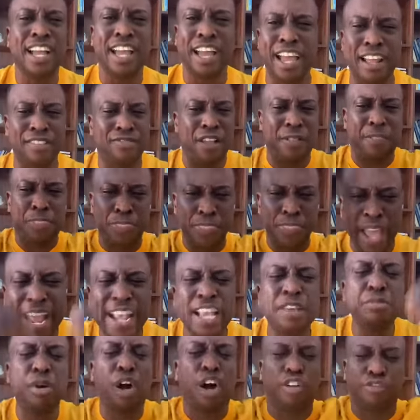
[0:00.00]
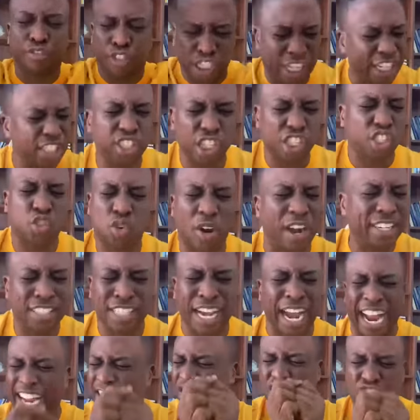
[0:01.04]
In the name of Jesus
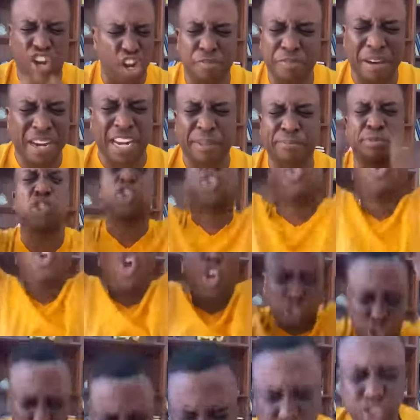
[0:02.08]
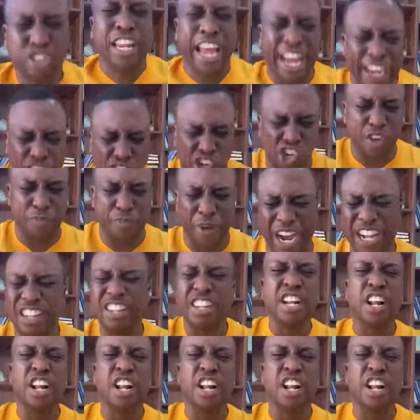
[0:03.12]
Christ, I command them to loose their grip.